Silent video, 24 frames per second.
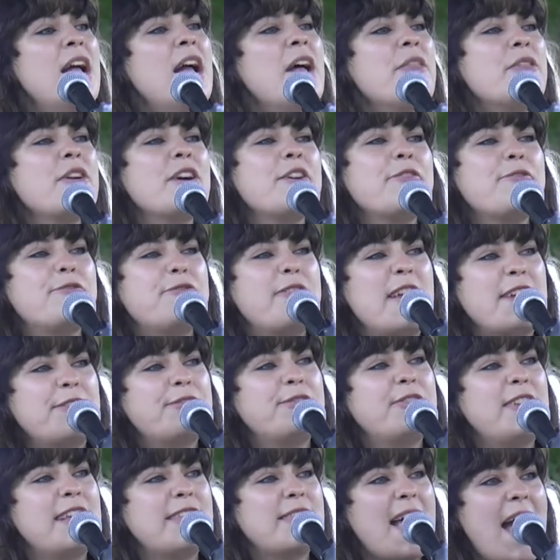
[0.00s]
There are
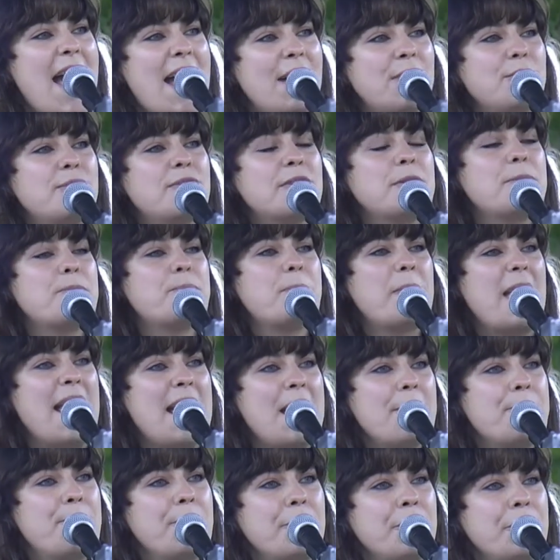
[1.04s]
50,000
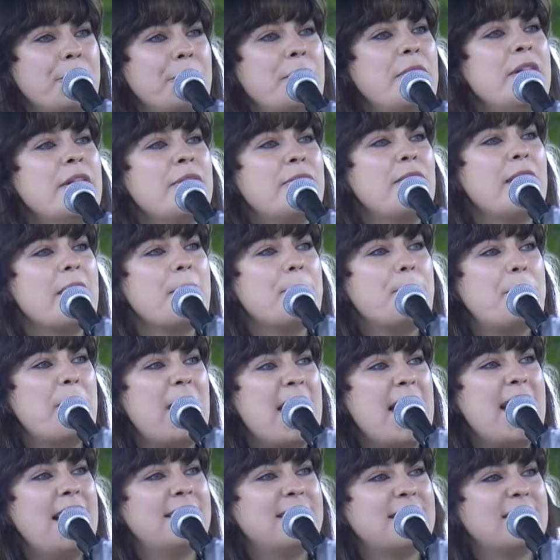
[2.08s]
people that are
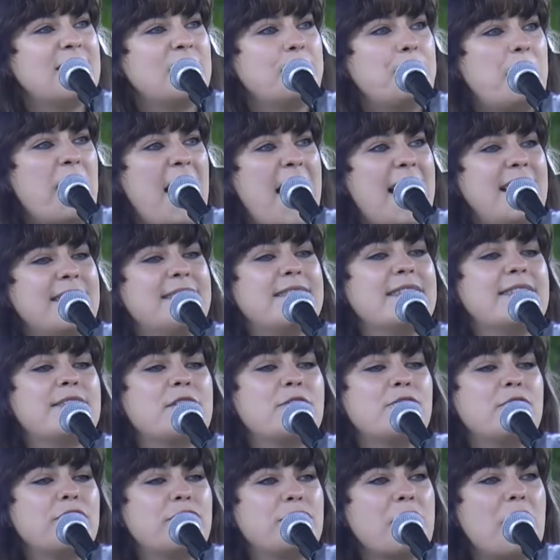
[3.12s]
being displaced as a
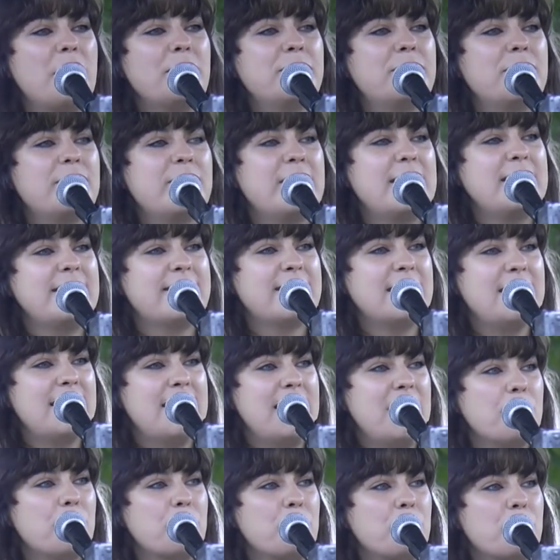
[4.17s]
result of these
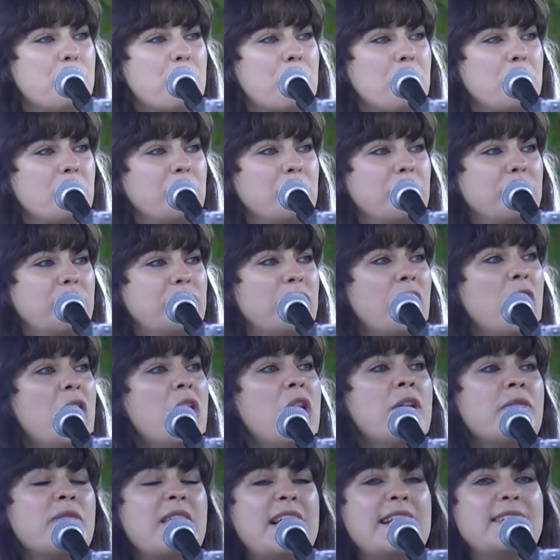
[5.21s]
illegal wars.
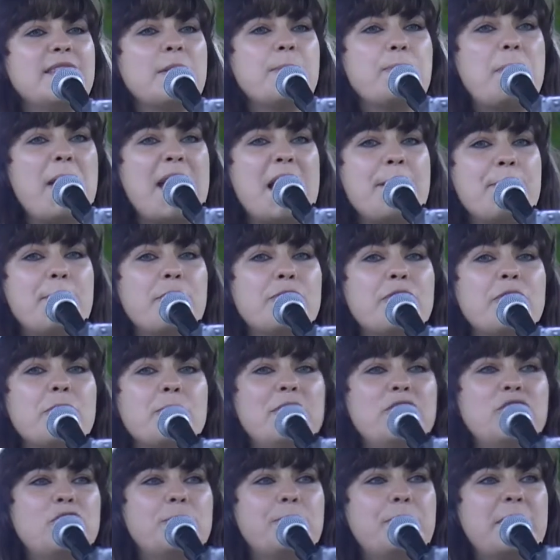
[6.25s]
These are people that we
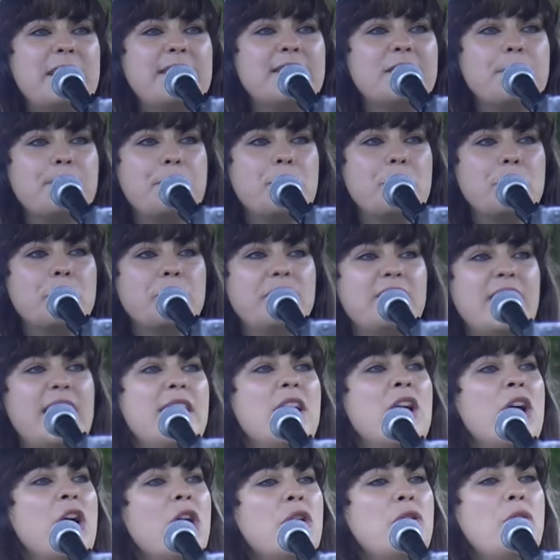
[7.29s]
should be supporting,
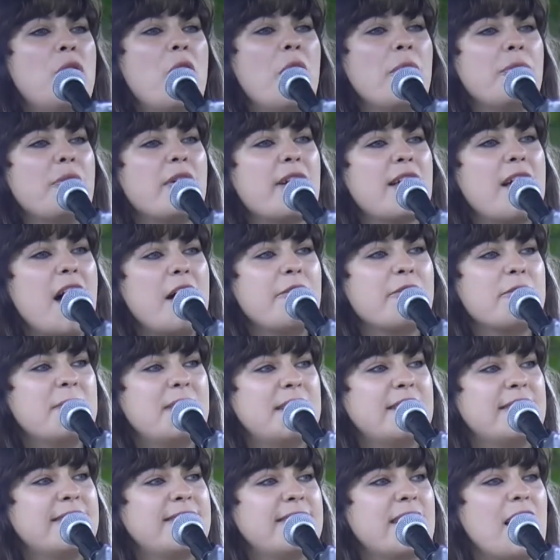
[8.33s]
not the
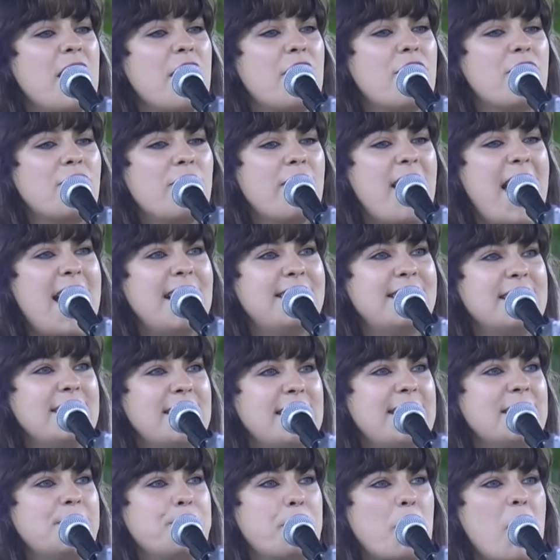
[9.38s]
governments that are creating
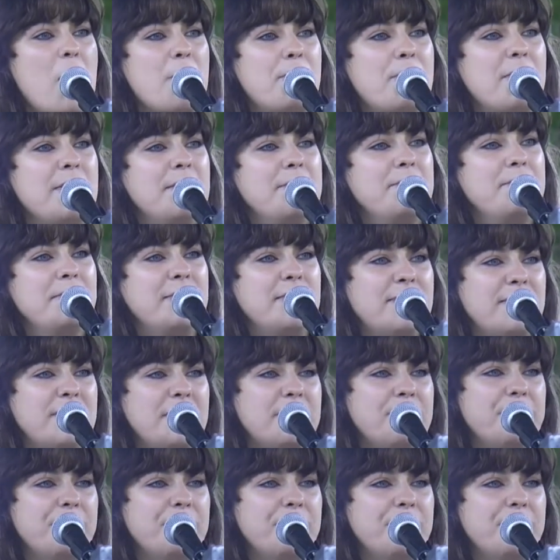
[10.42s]
these problems.